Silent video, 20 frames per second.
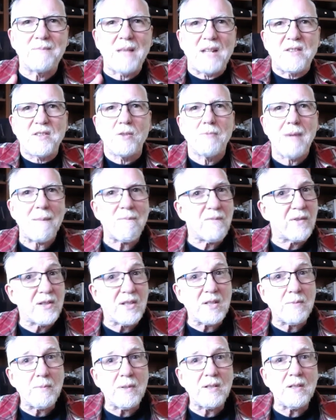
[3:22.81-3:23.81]
that's a wrap for
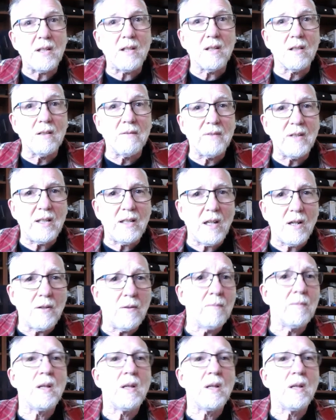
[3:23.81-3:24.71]
this particular video.